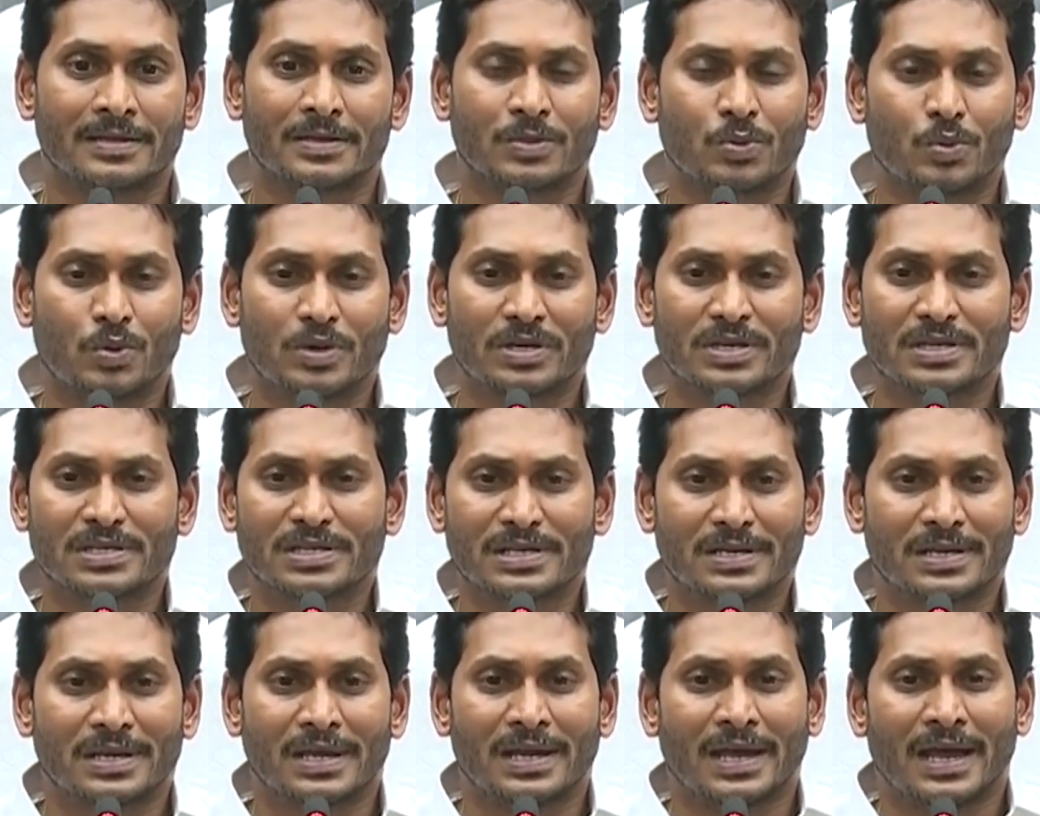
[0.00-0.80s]
So what are
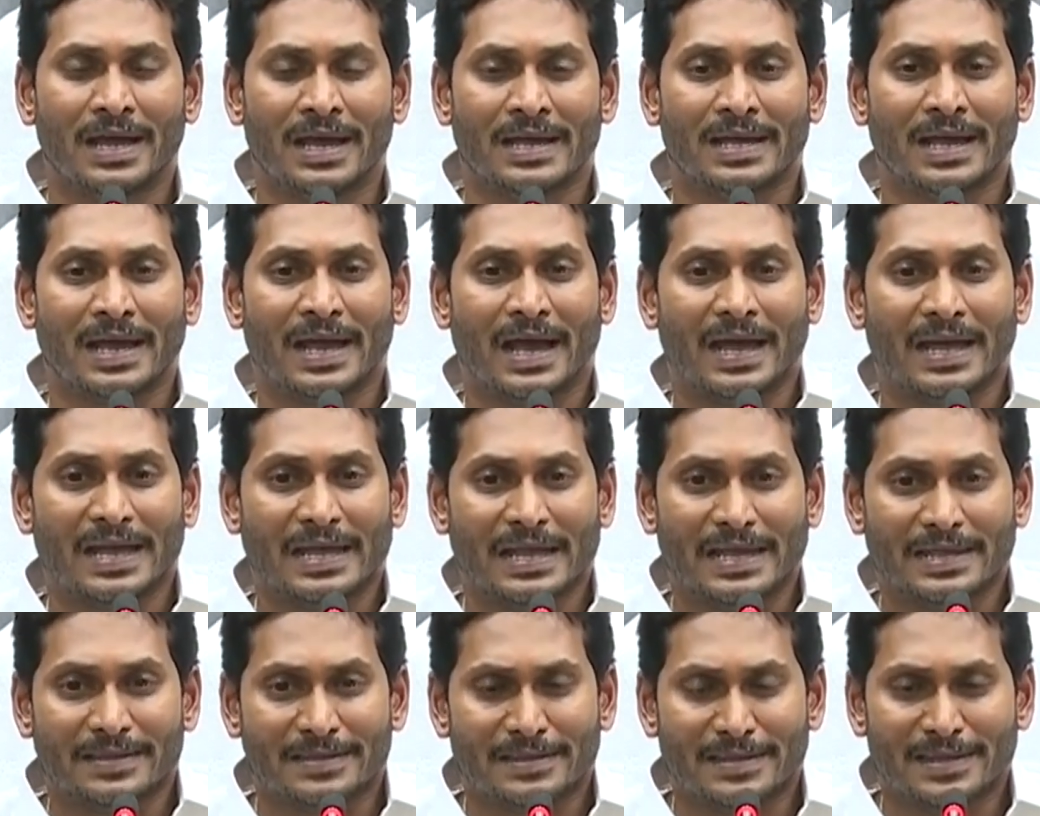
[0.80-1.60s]
the,
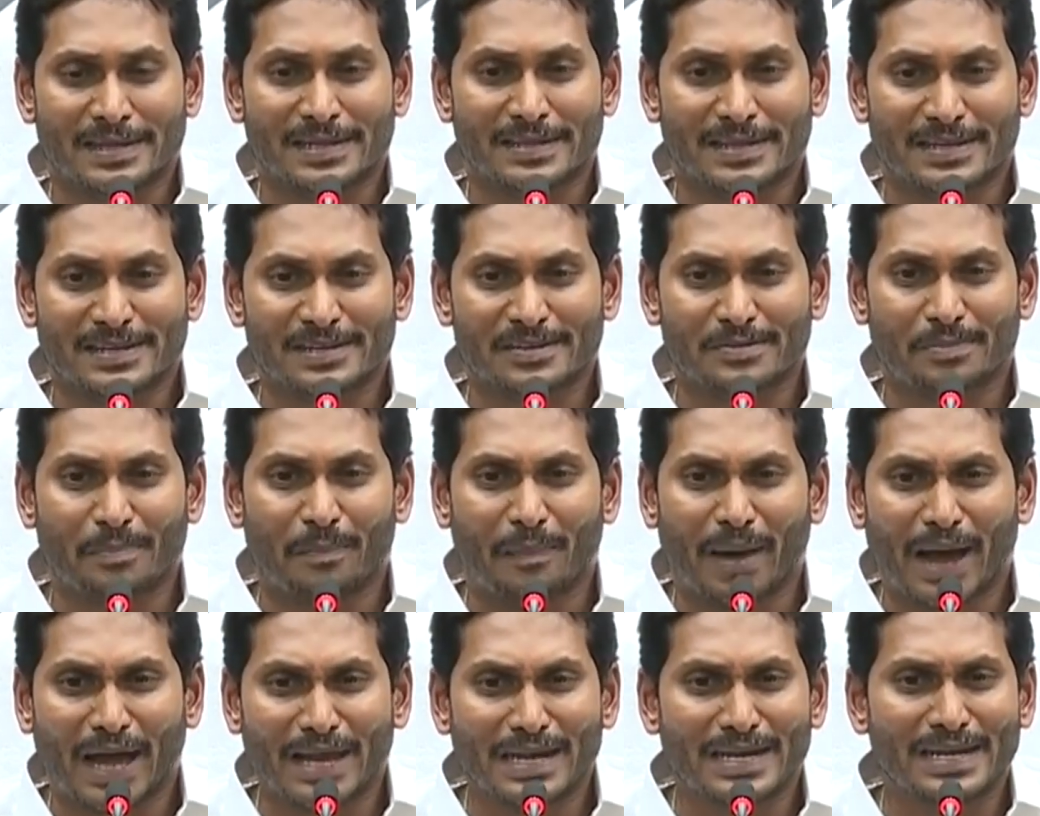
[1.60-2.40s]
see this
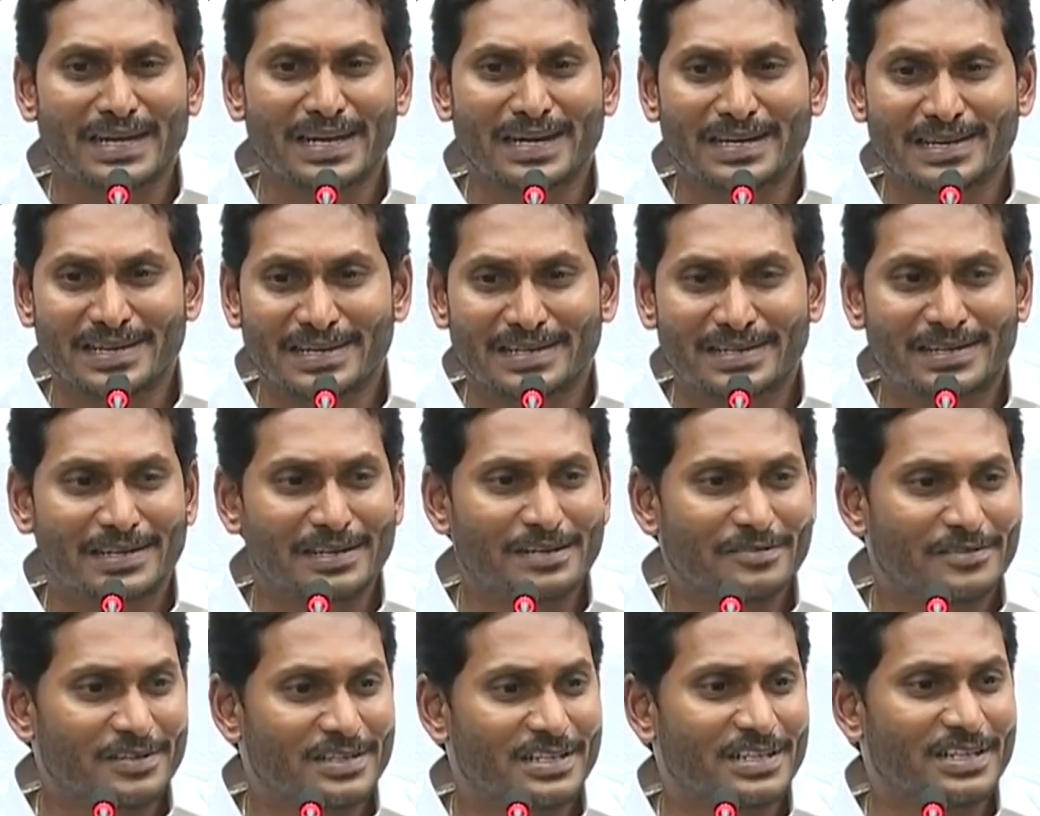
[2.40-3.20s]

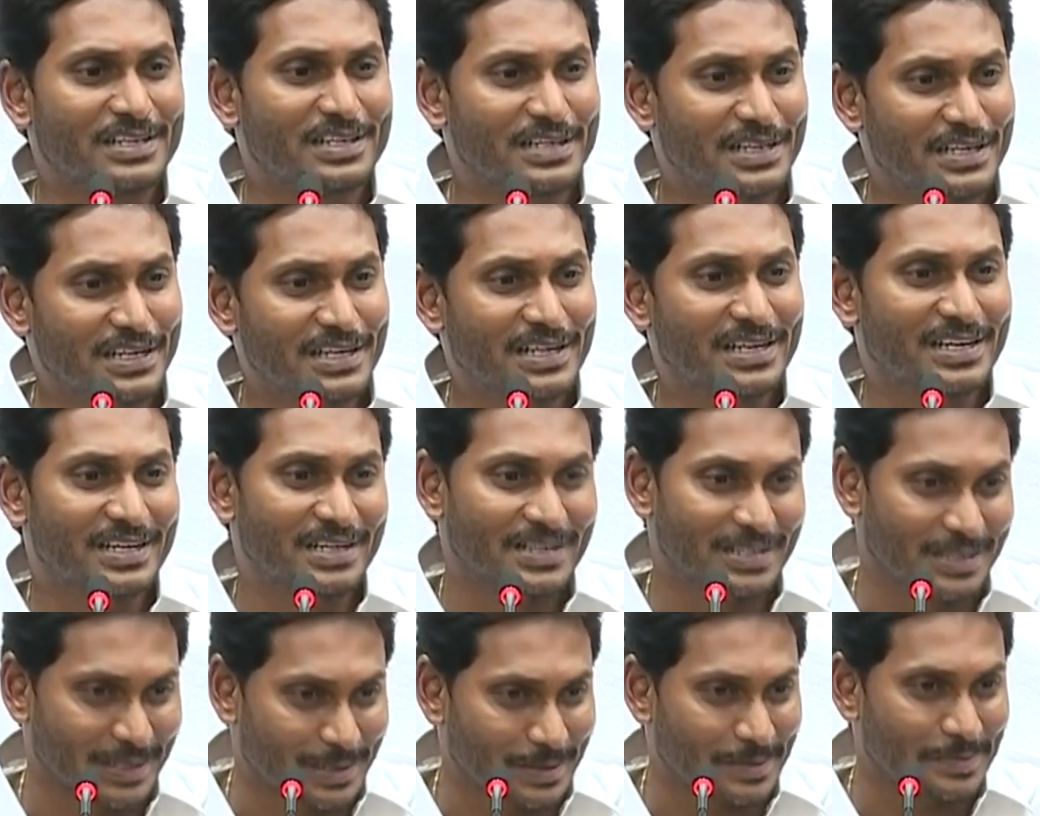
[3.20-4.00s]
is an
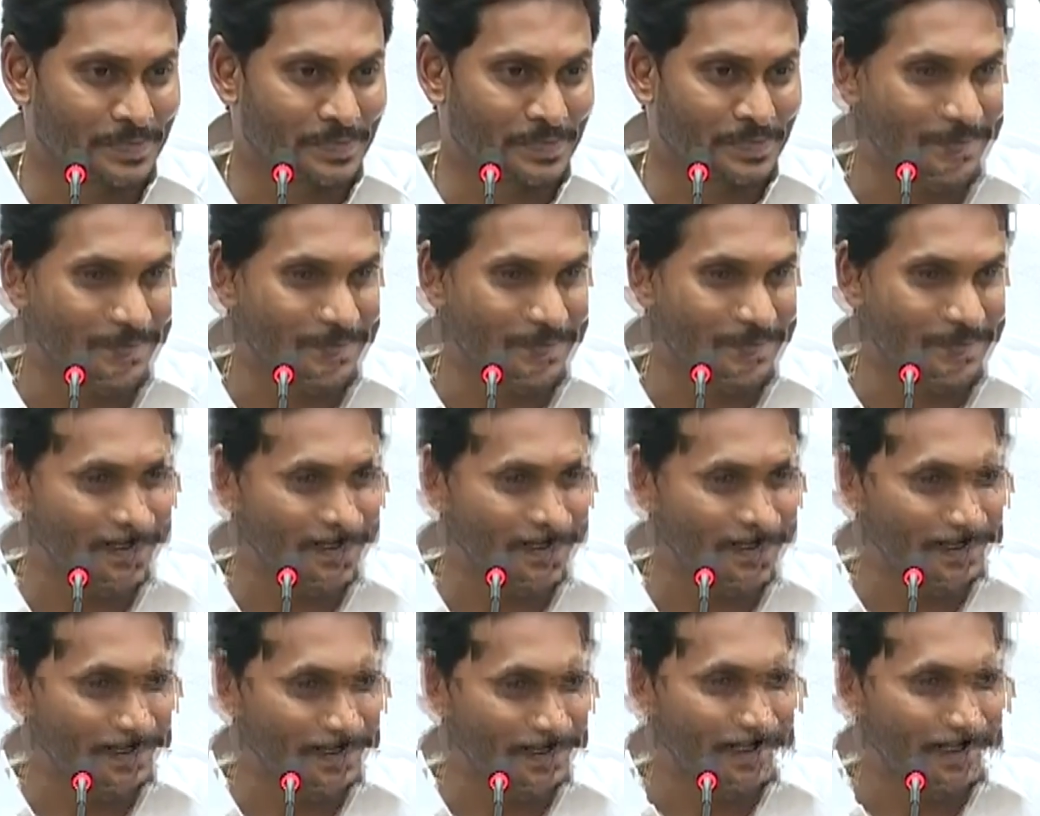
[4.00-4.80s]
indication
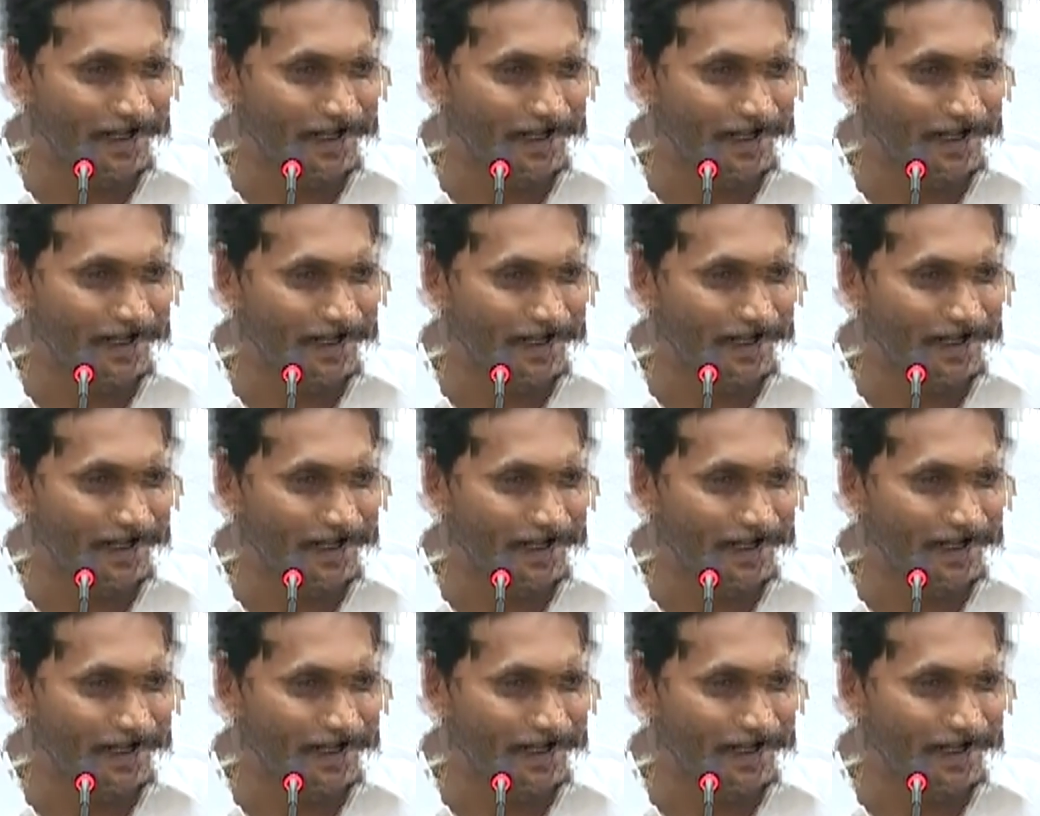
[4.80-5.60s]

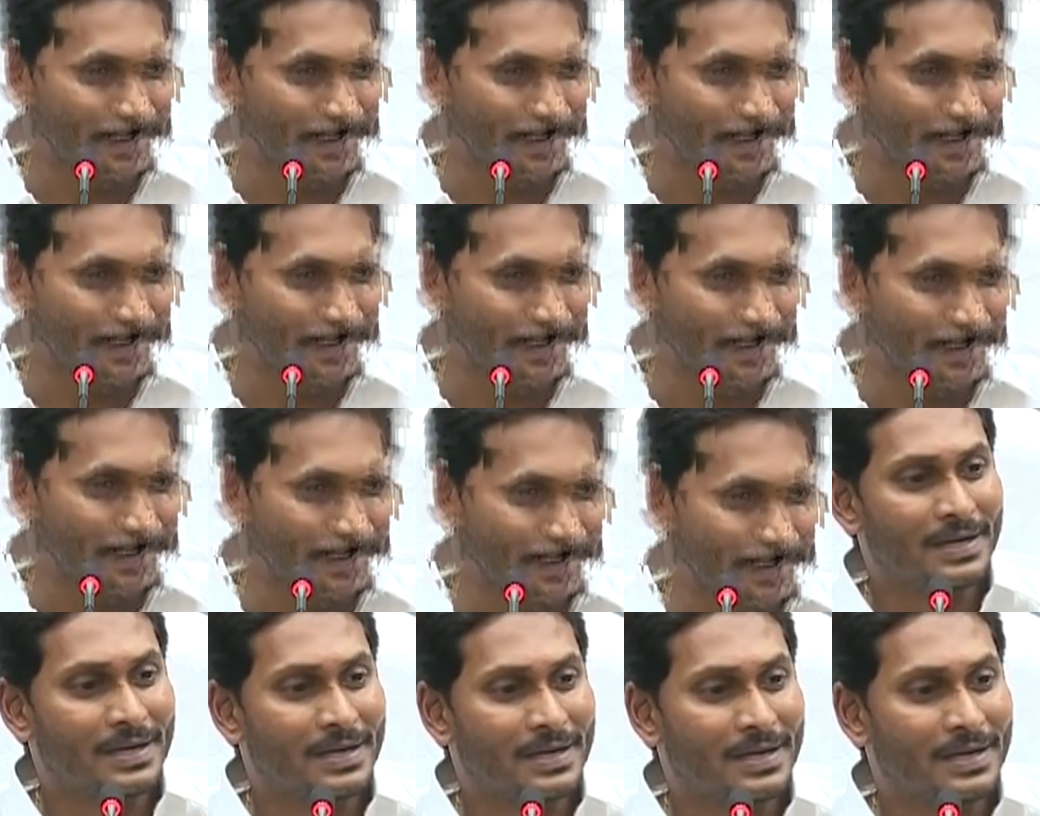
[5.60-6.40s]
that people
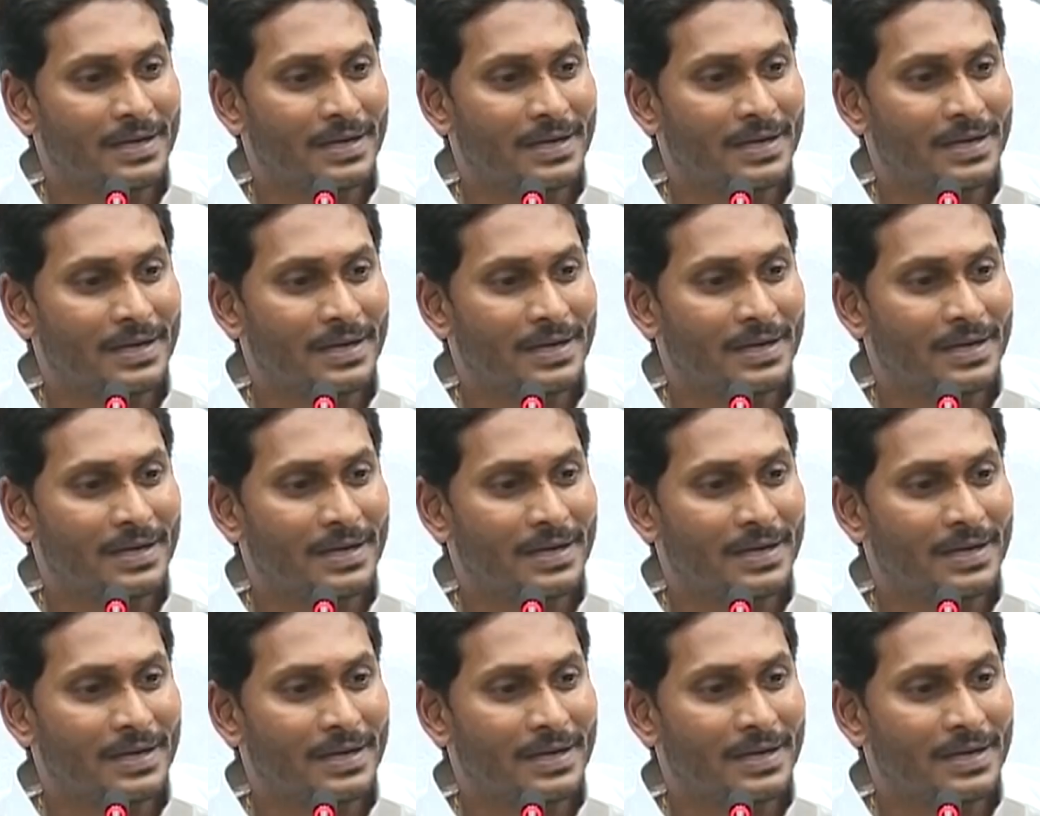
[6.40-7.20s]
know what it
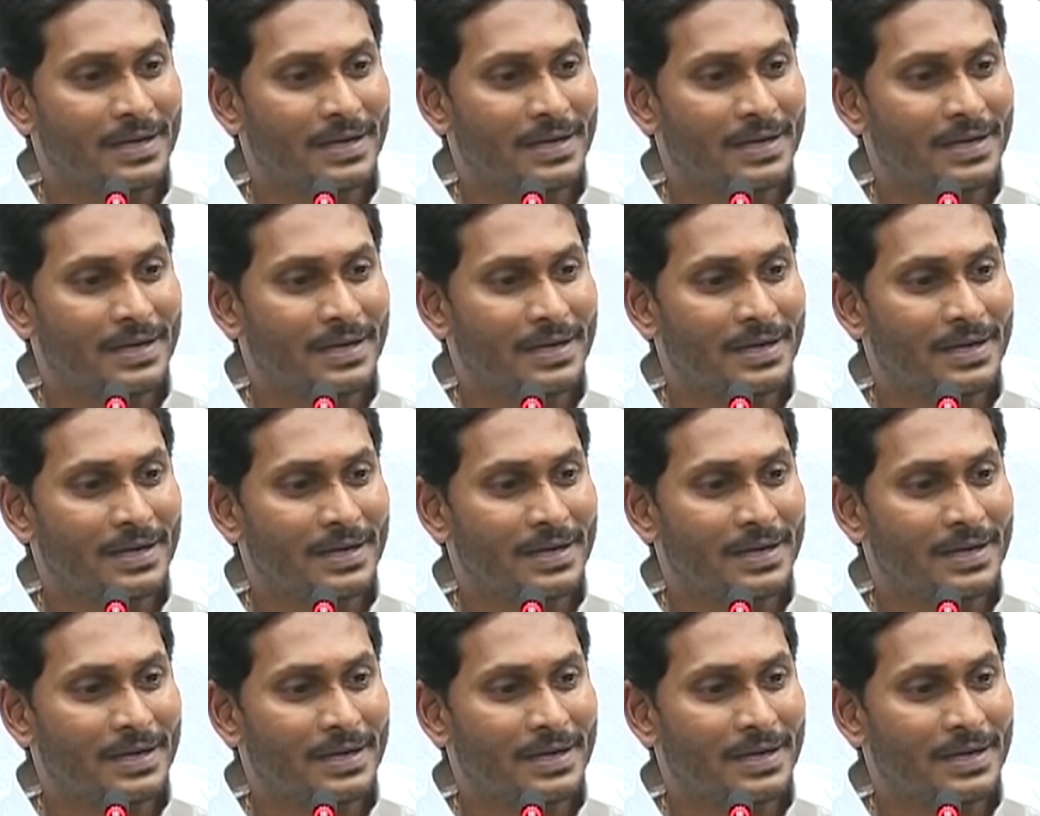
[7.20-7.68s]
is all about.